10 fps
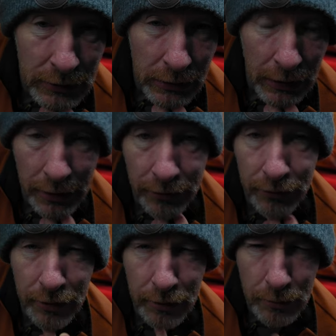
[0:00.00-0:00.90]
And
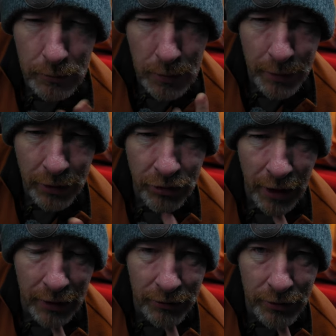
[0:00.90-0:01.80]
when we
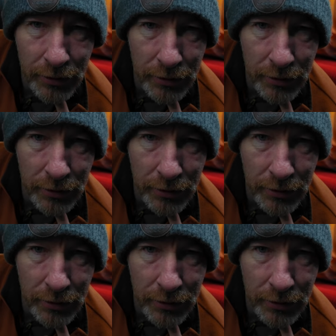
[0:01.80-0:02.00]
checked